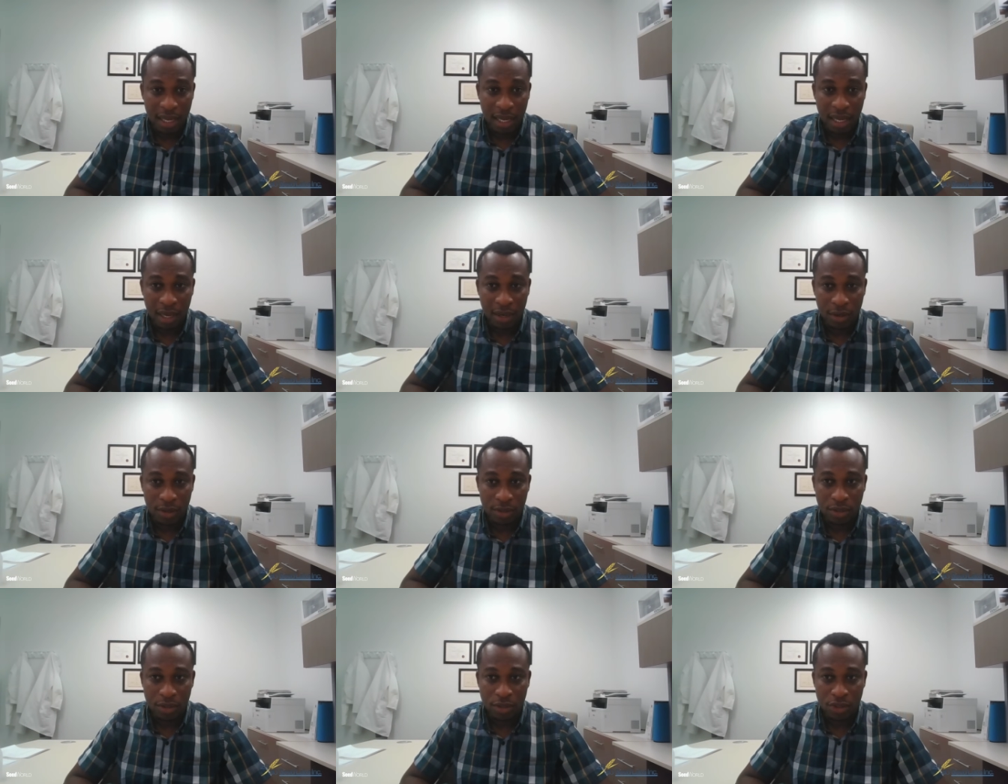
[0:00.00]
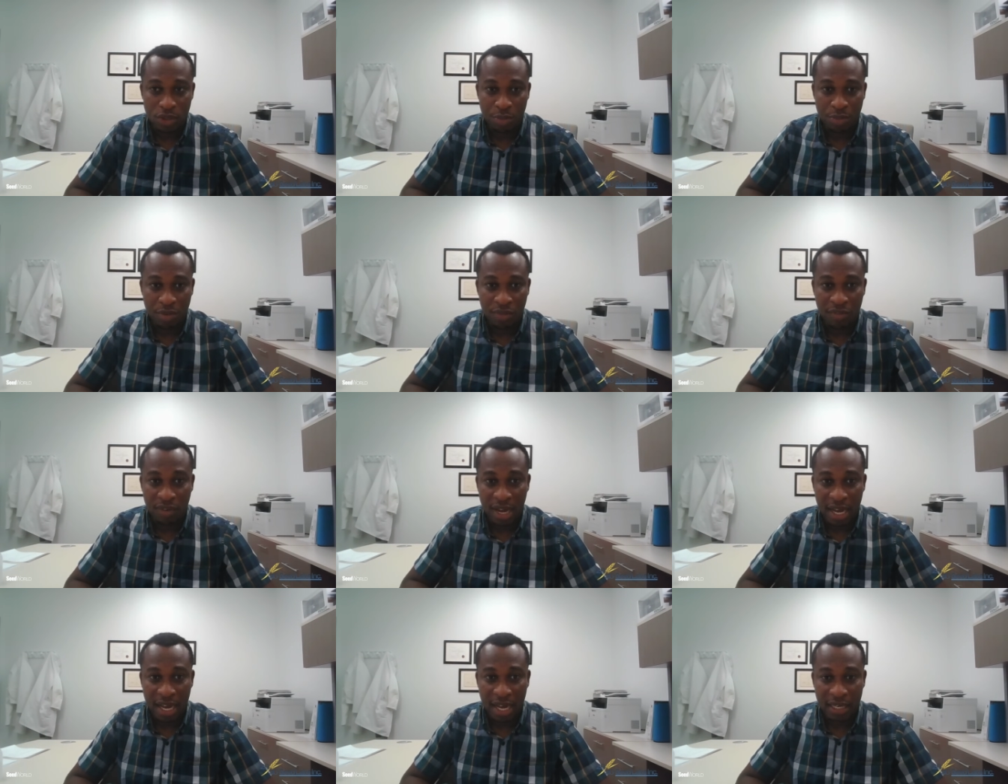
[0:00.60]
and also to
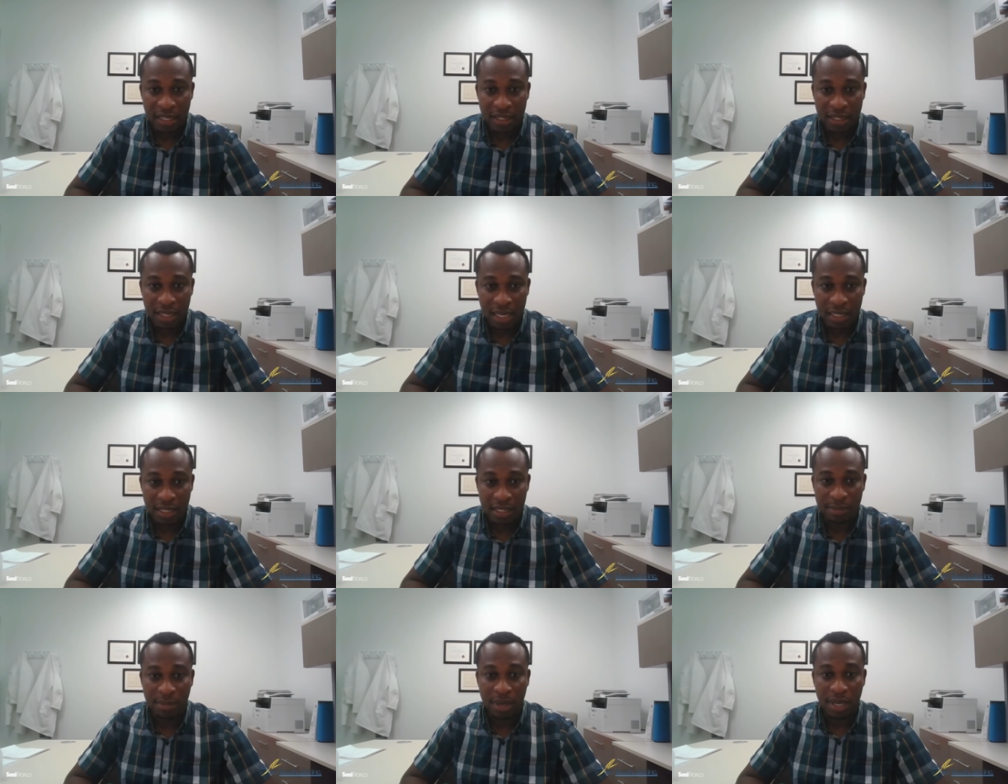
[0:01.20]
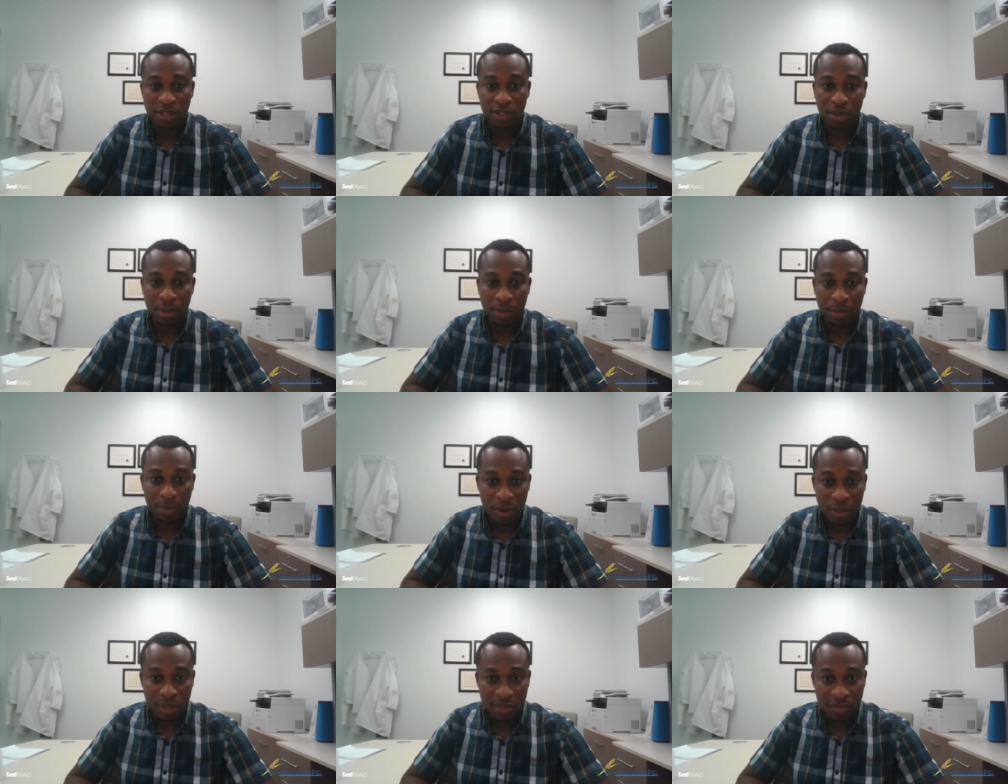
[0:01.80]
provide as much
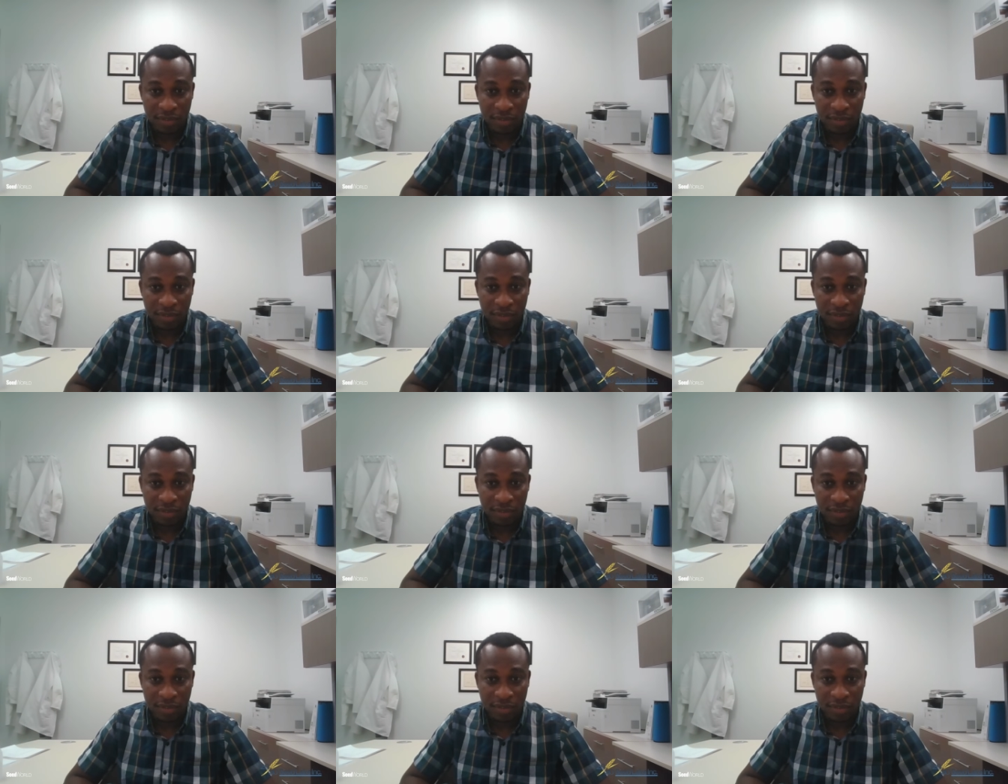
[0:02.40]
support